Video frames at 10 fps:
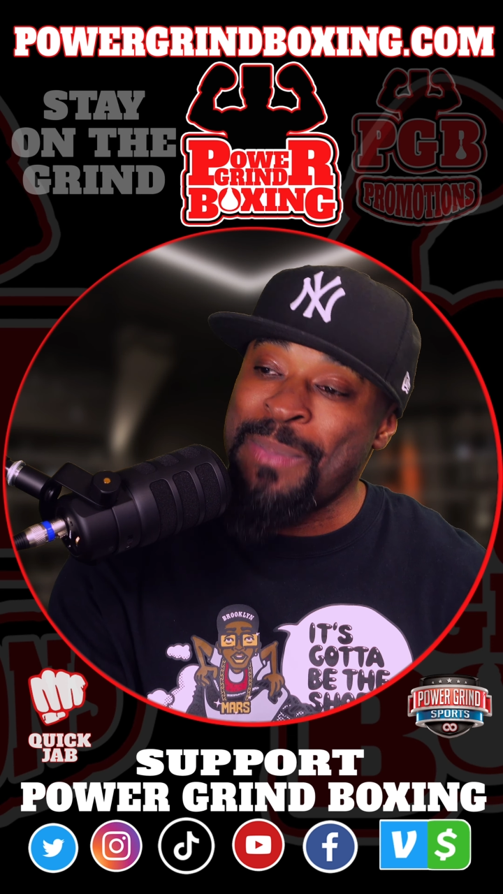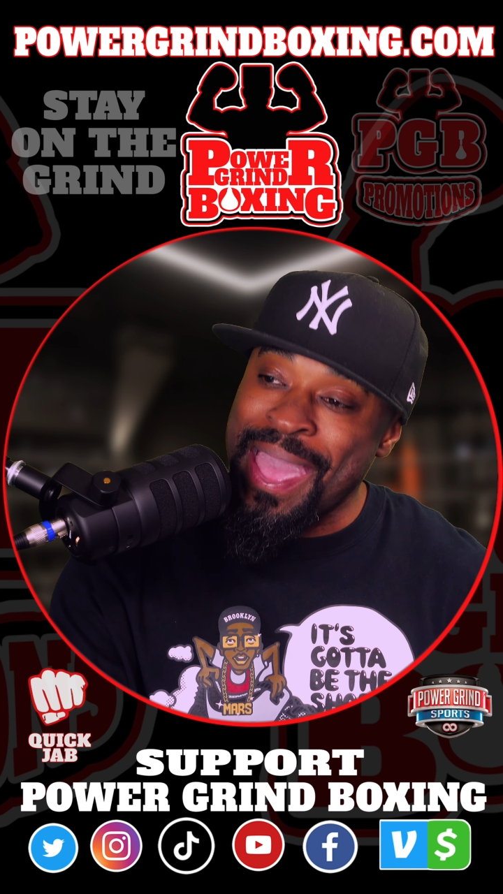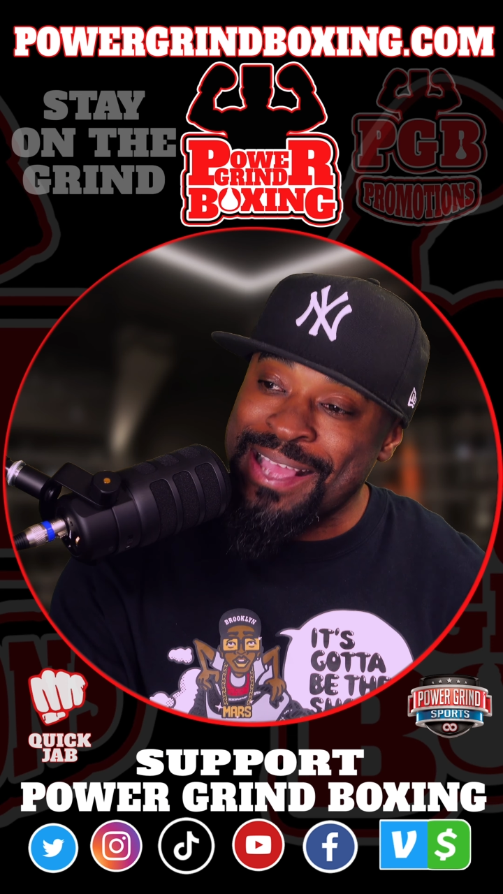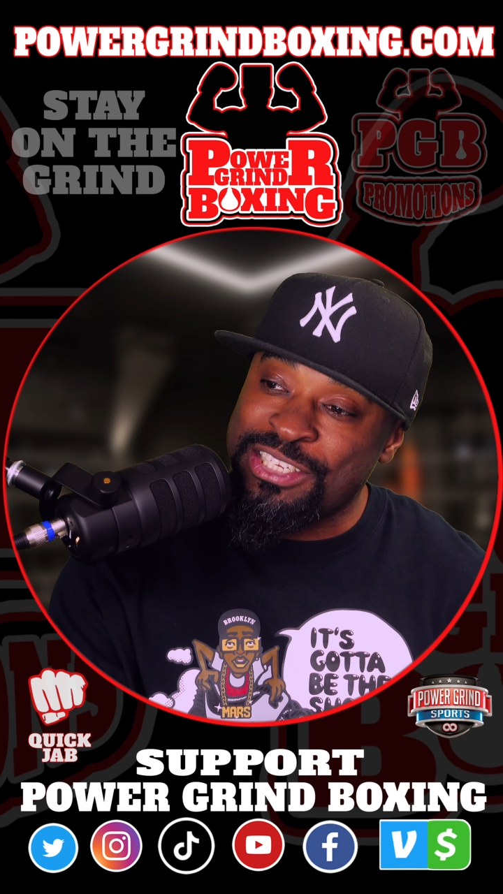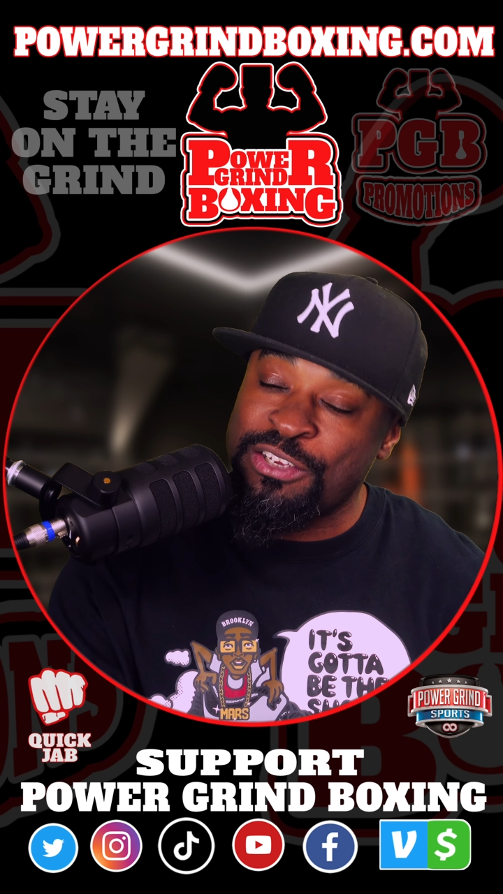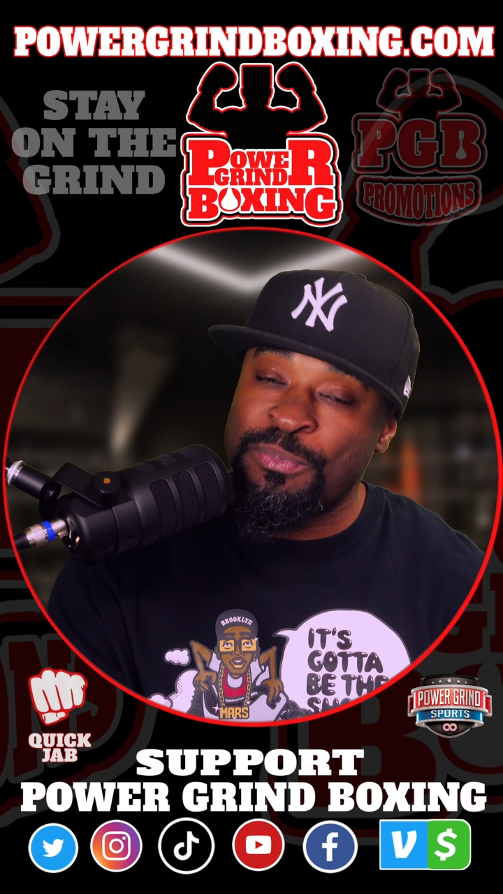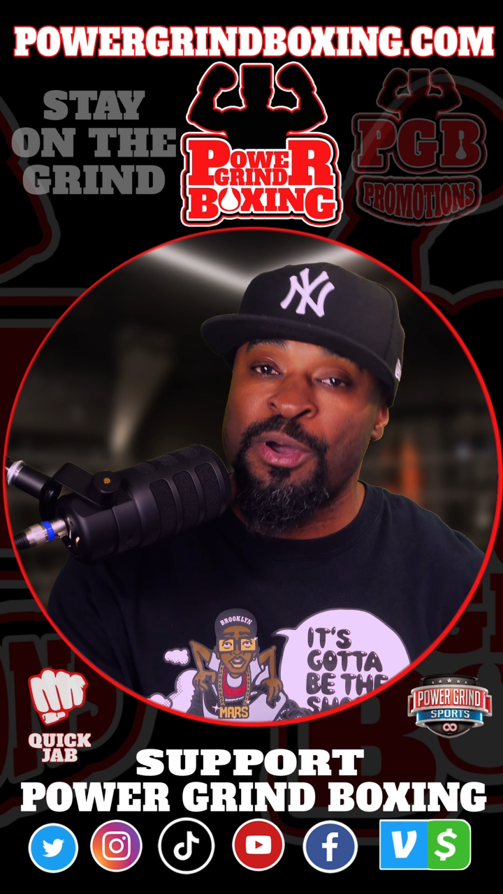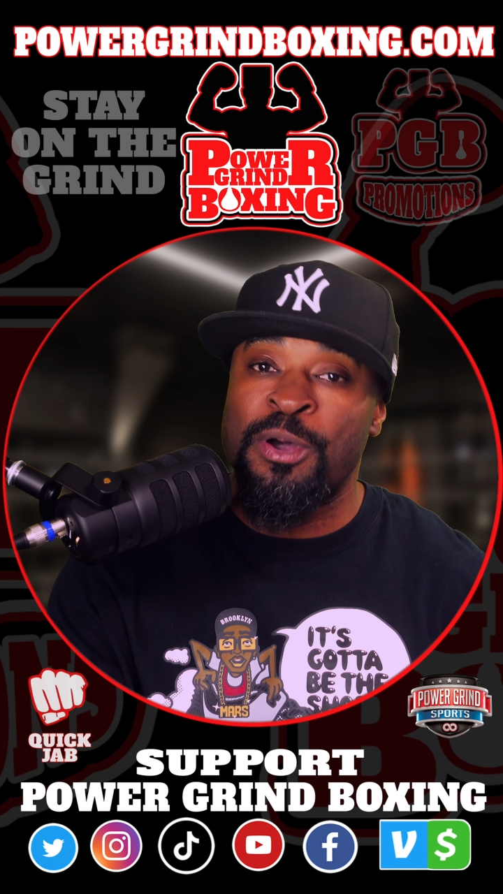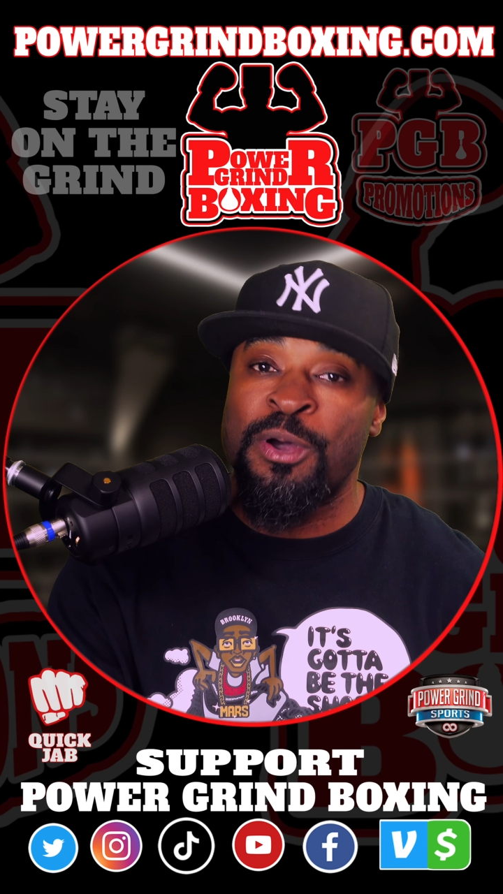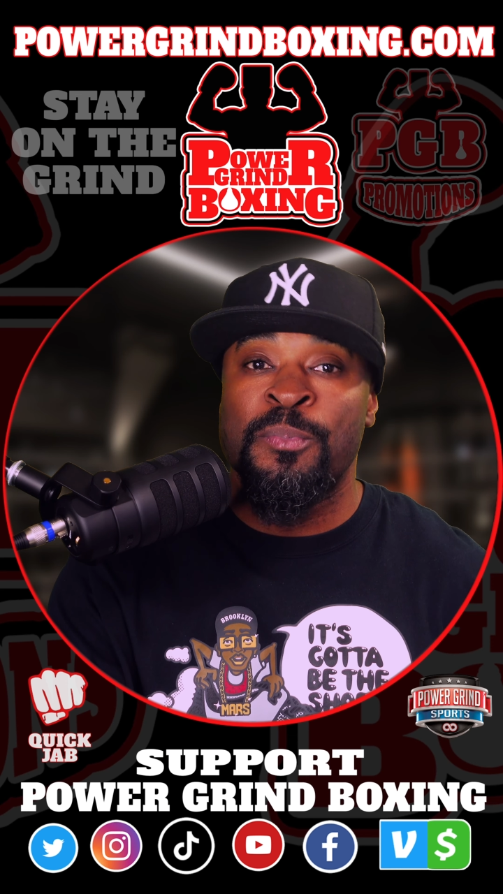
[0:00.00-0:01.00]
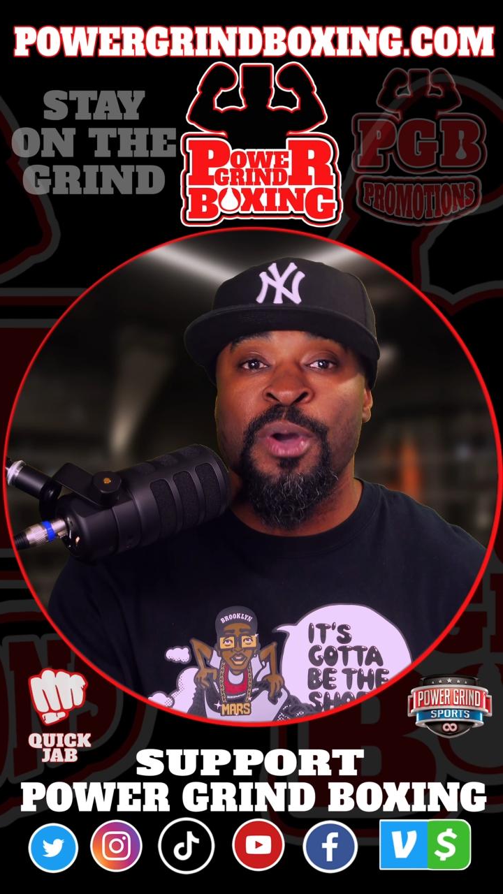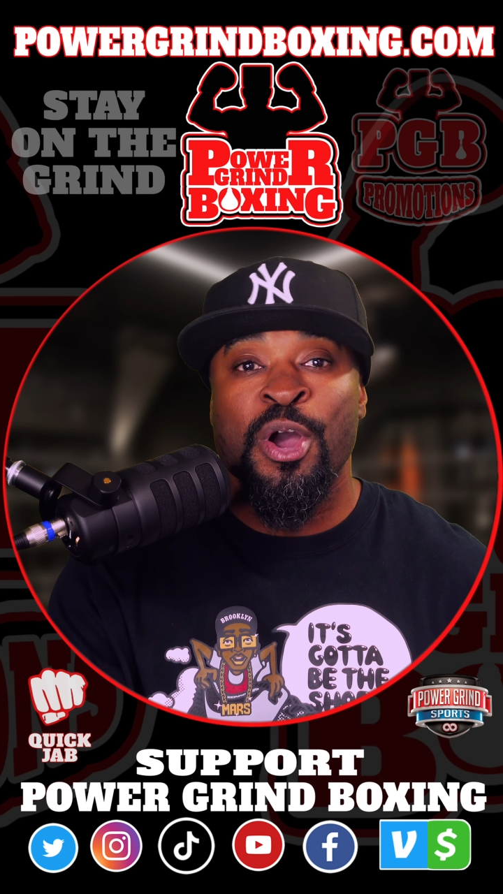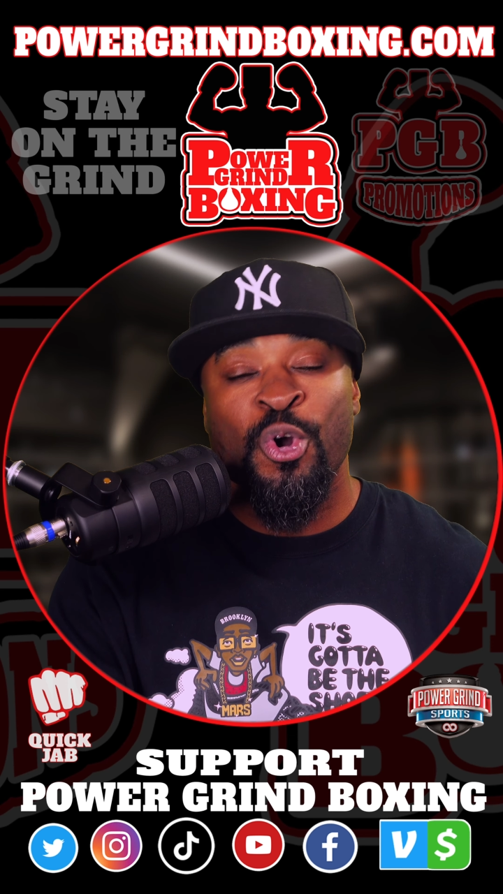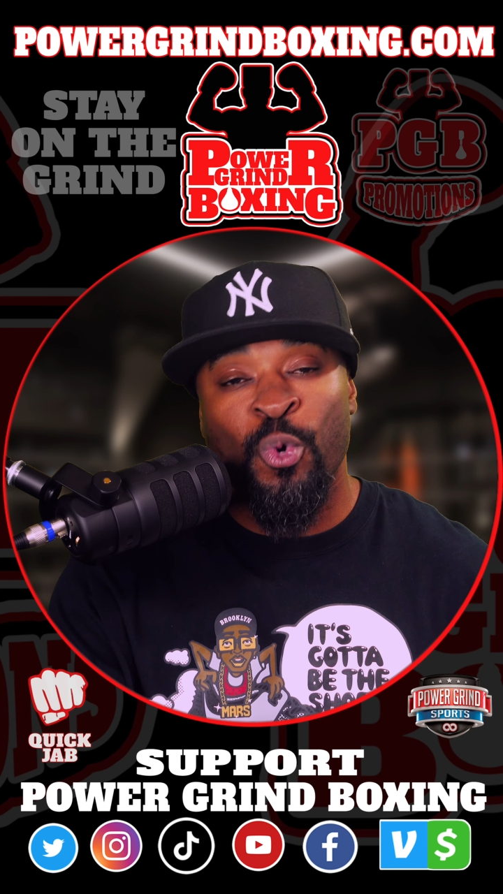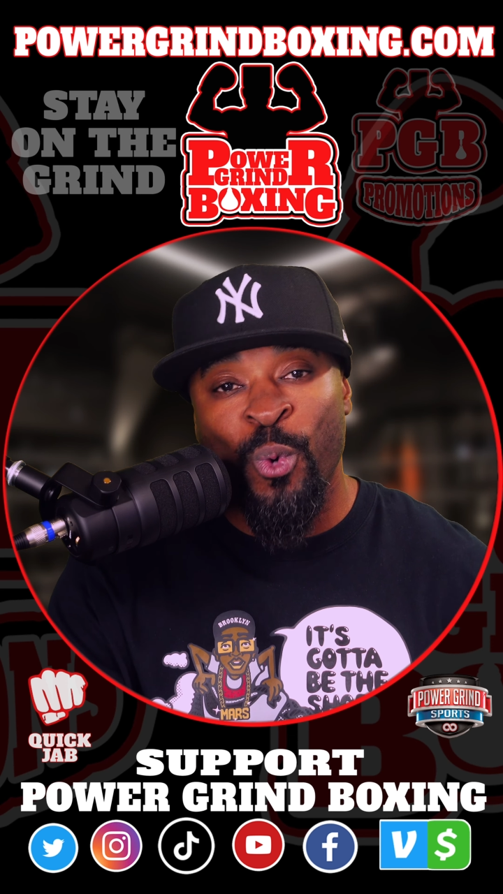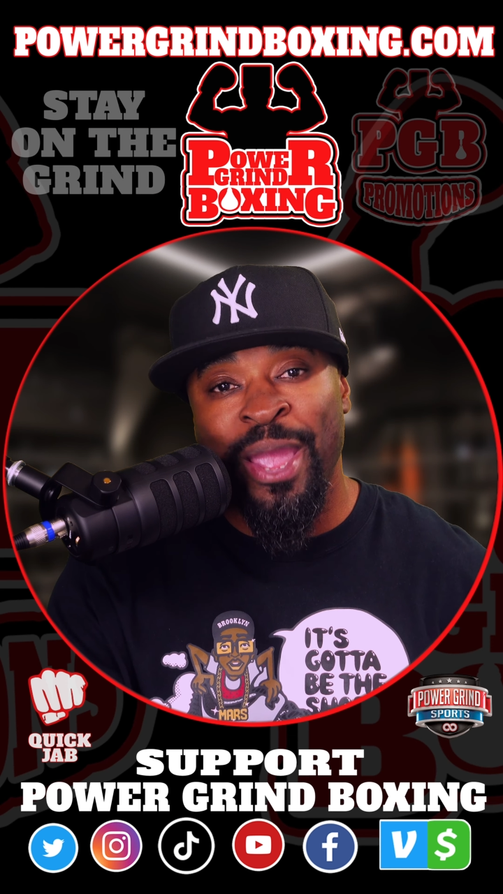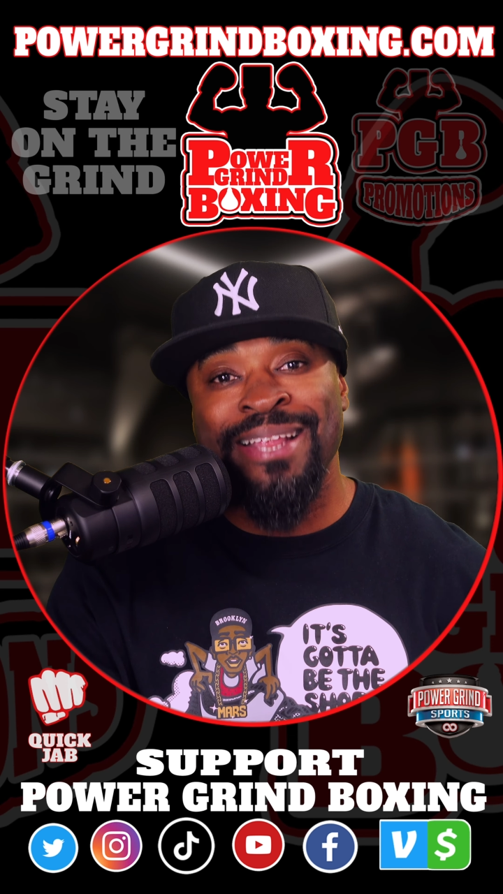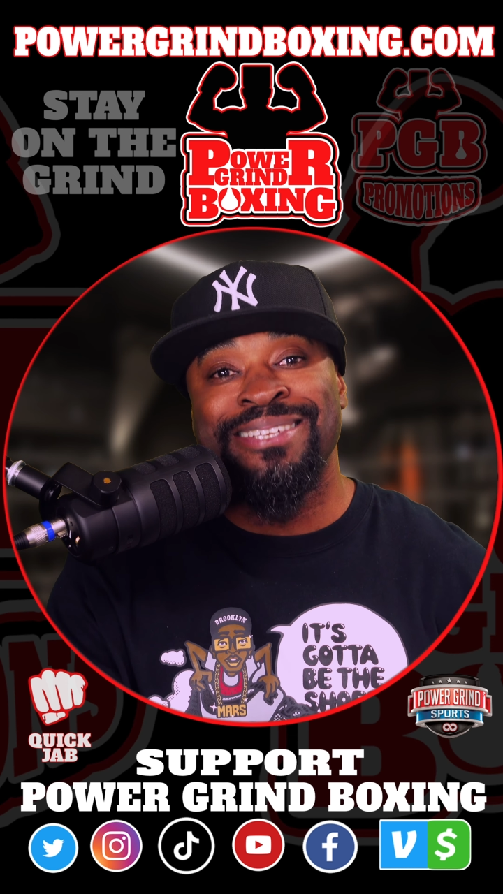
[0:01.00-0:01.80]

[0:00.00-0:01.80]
maximum weight